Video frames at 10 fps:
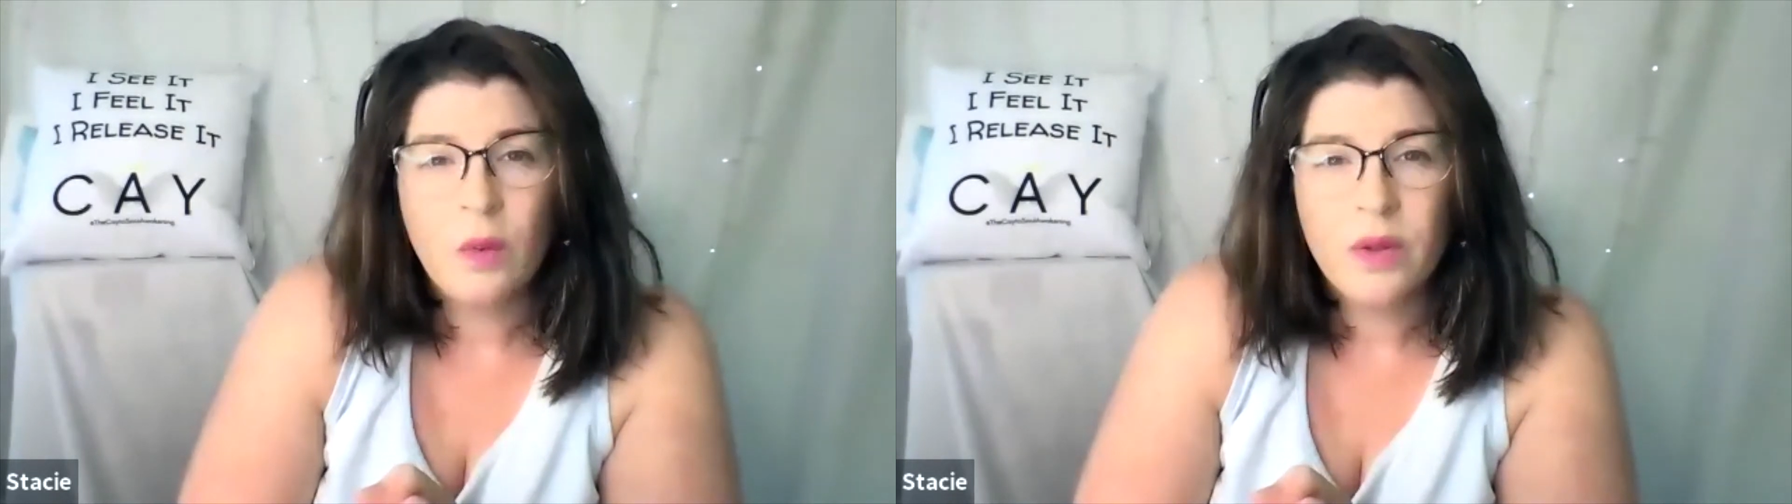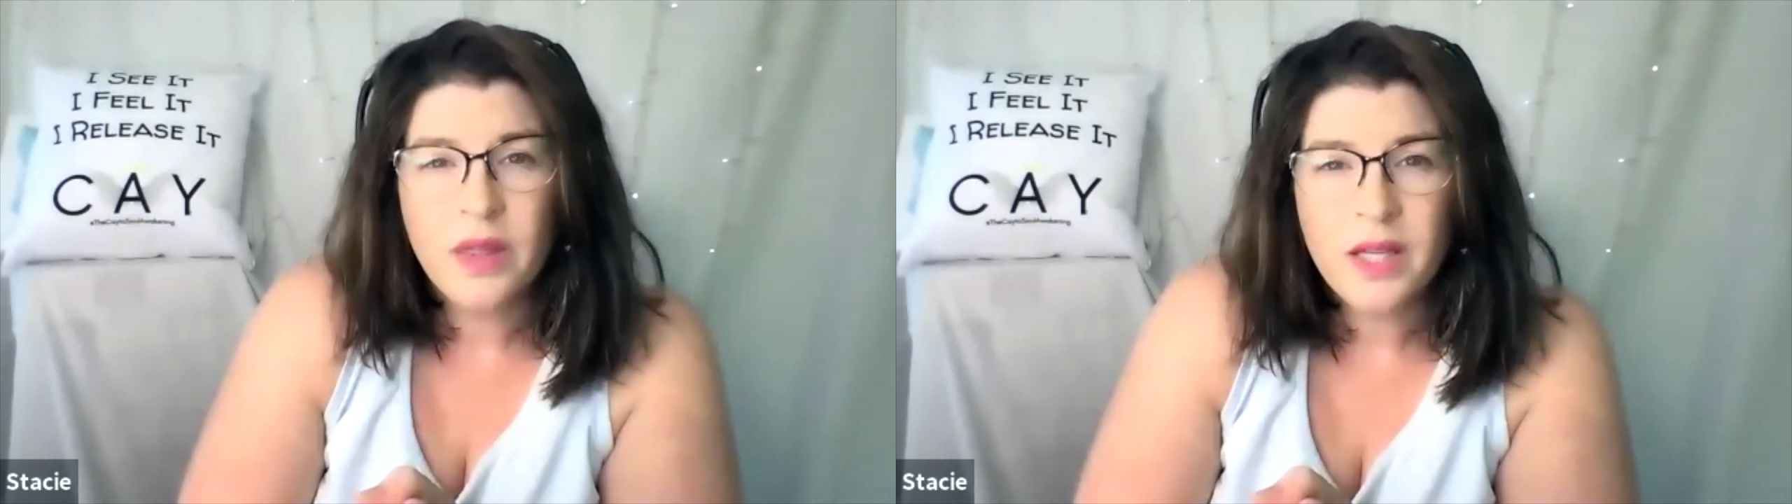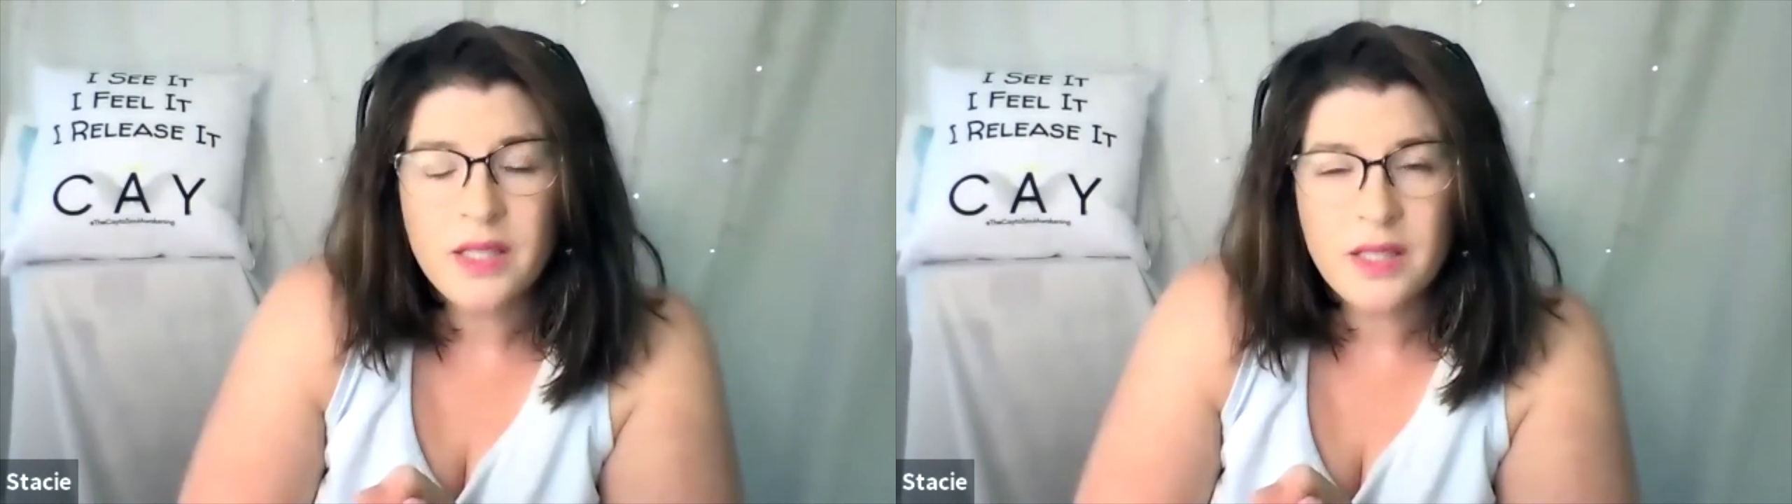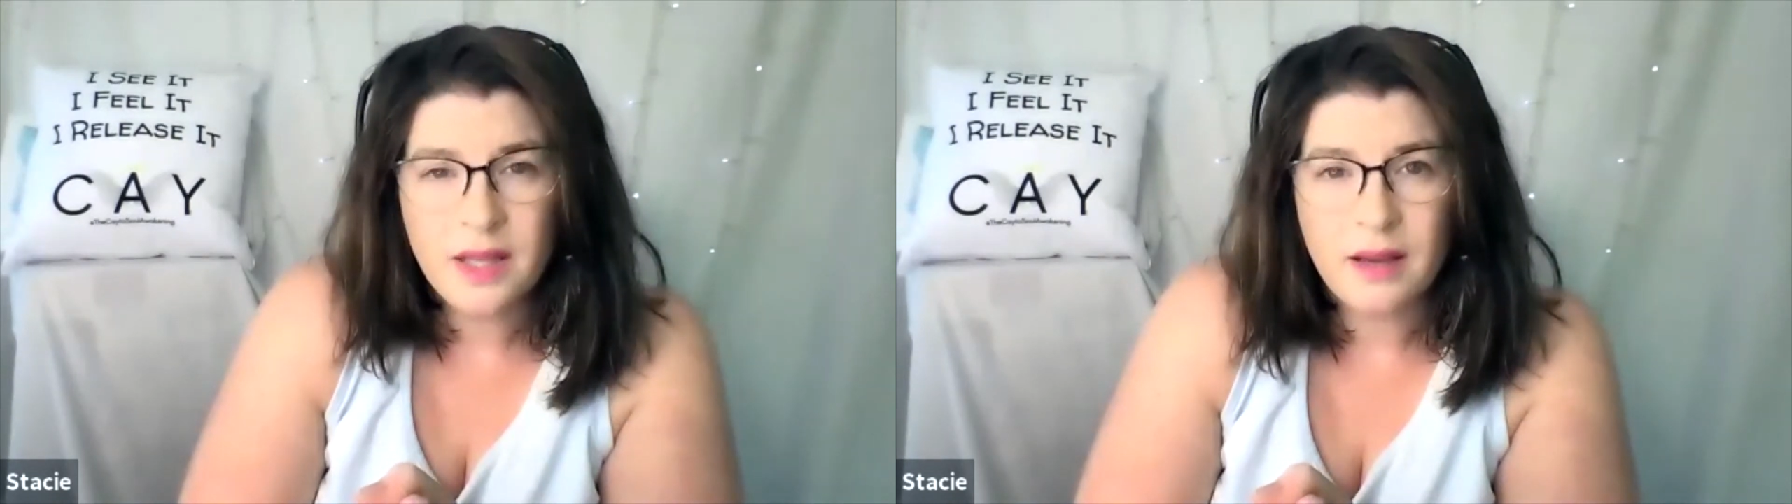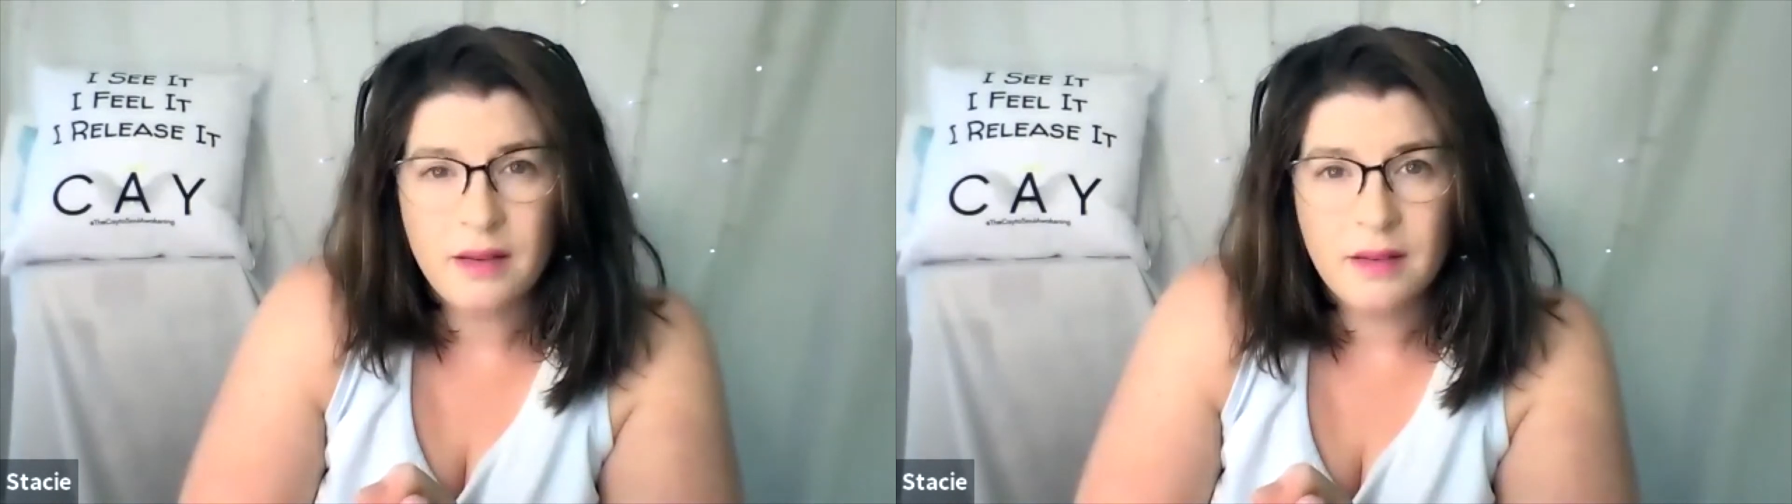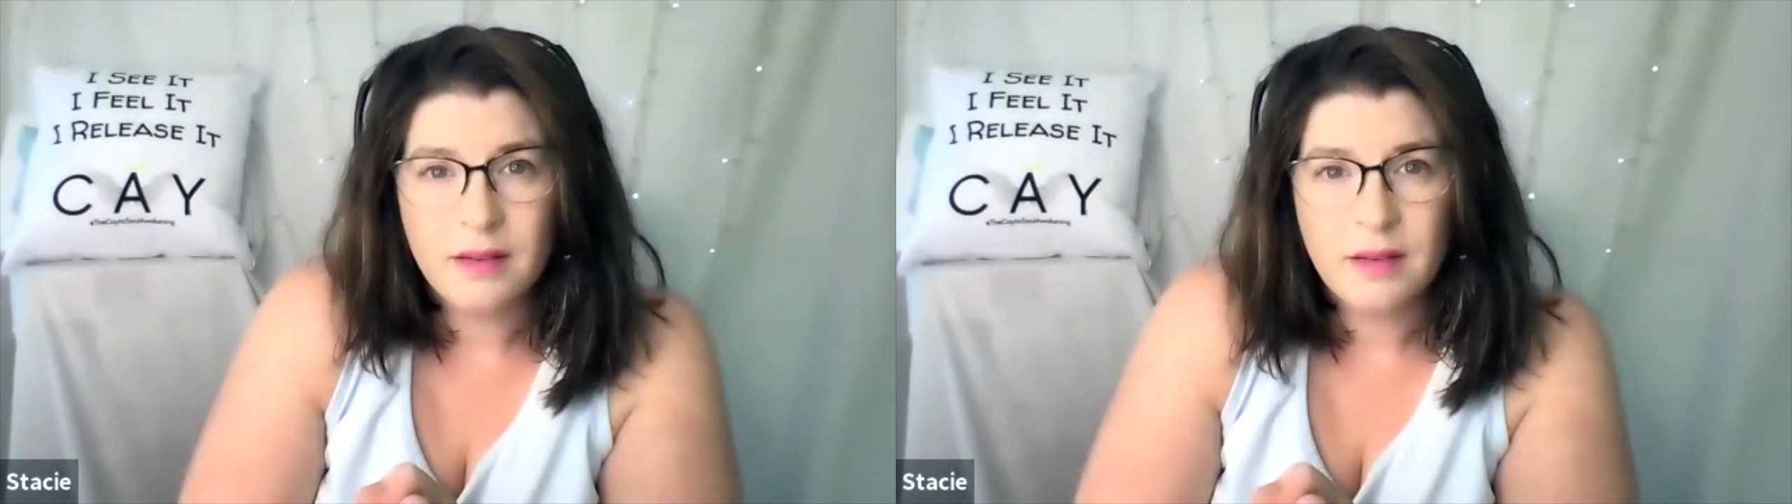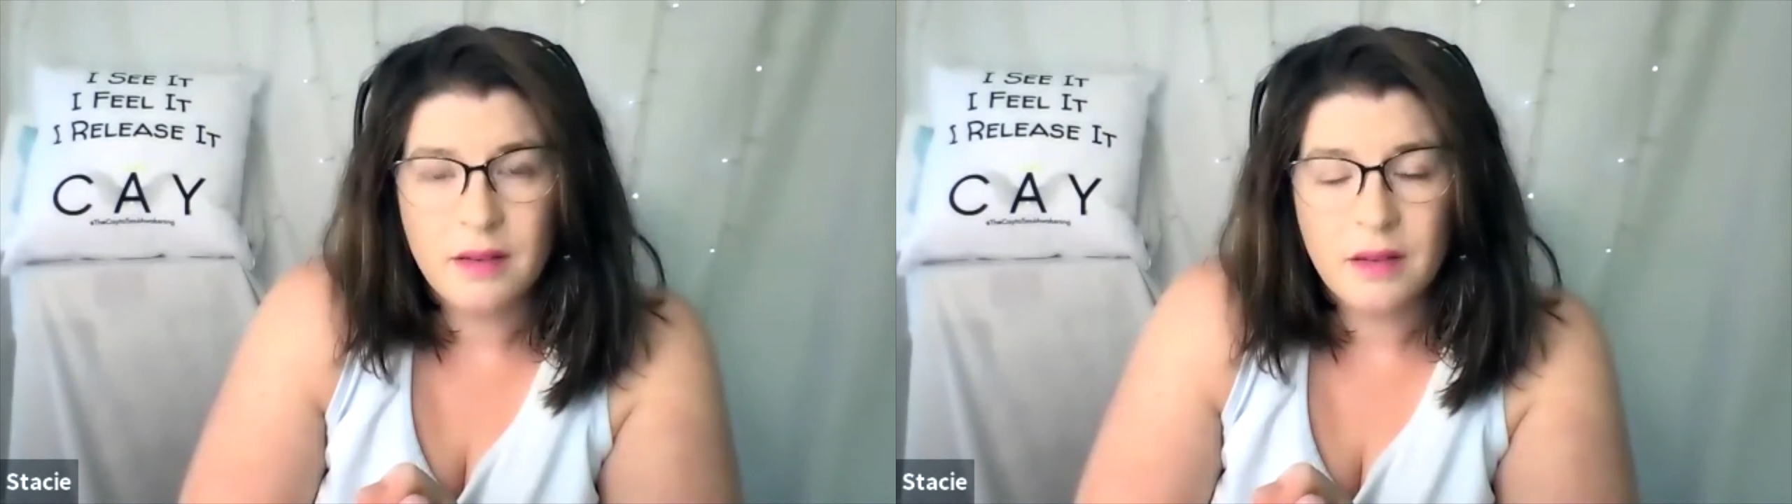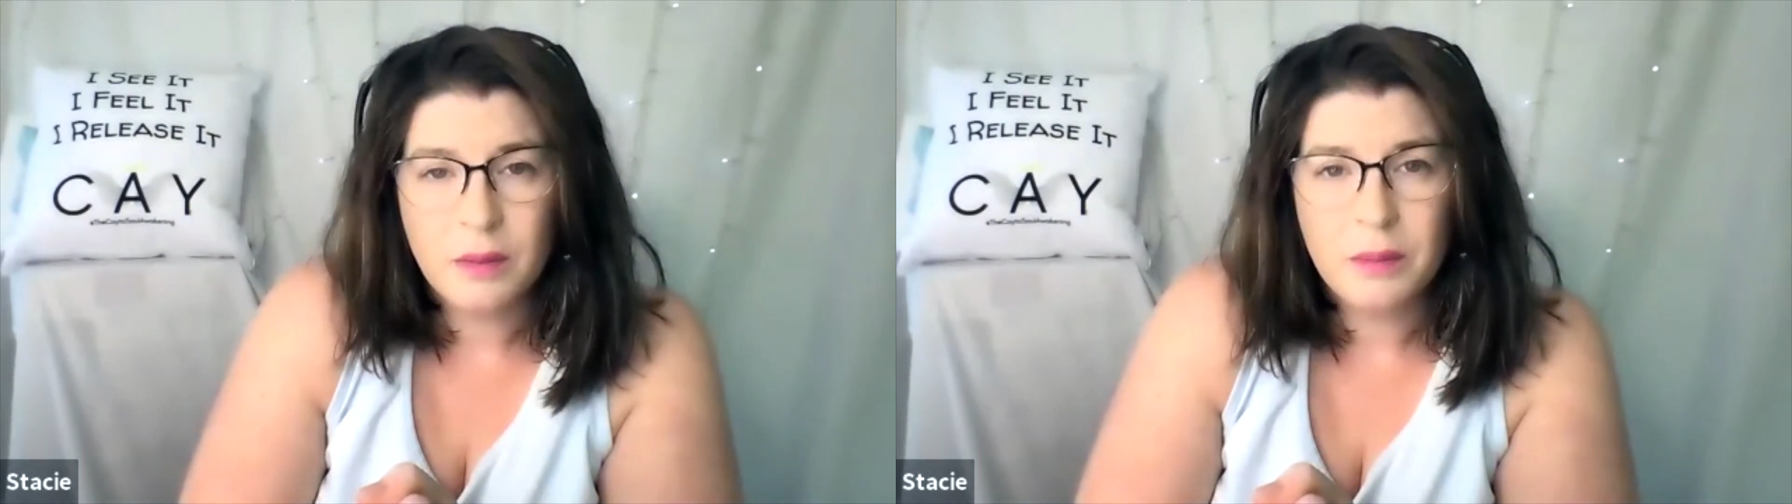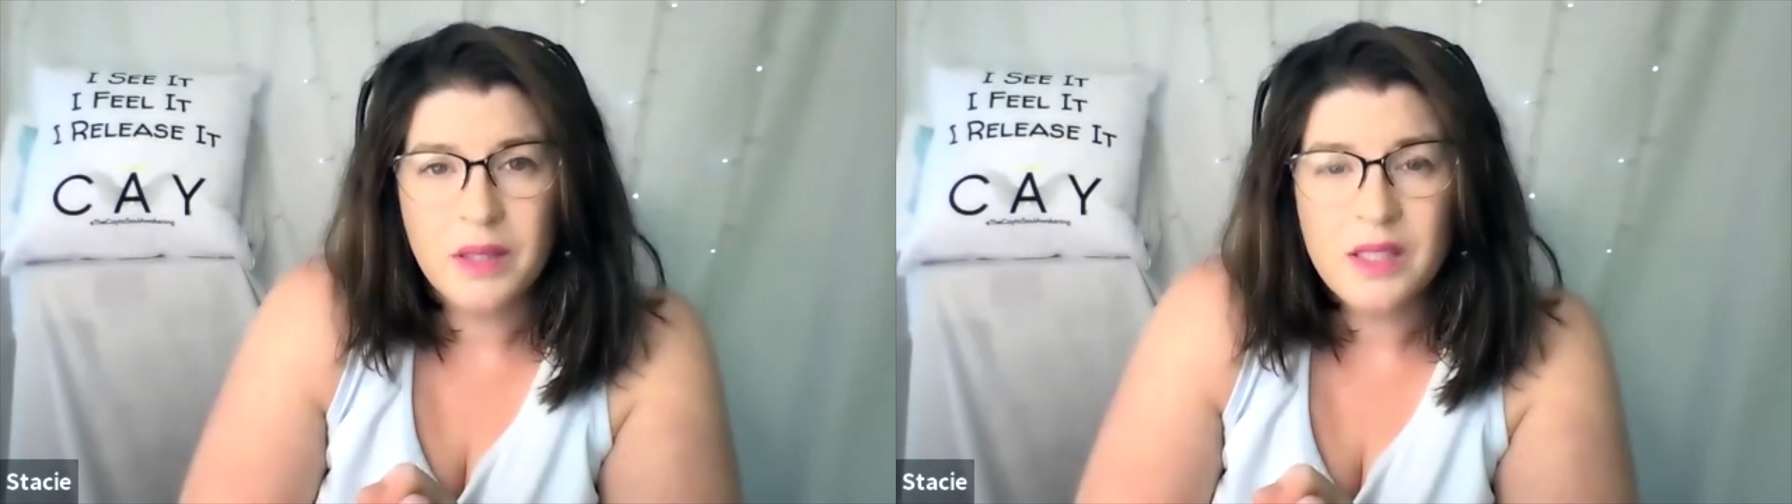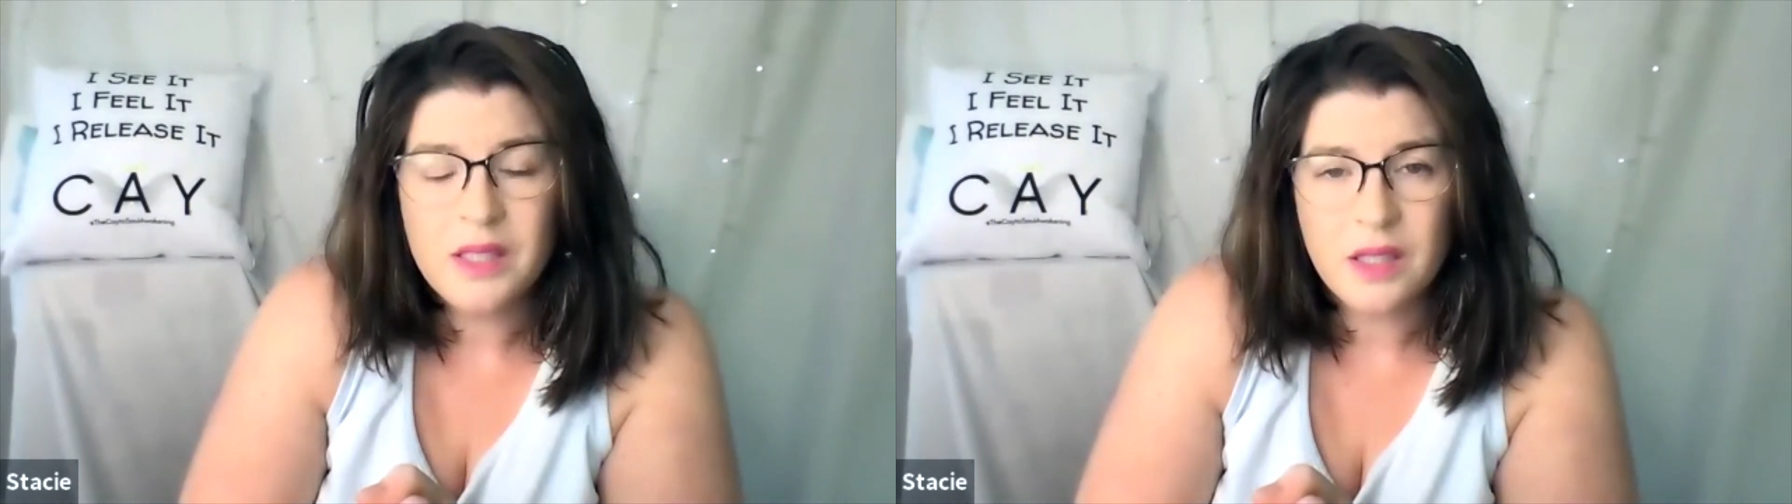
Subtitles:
With that said, please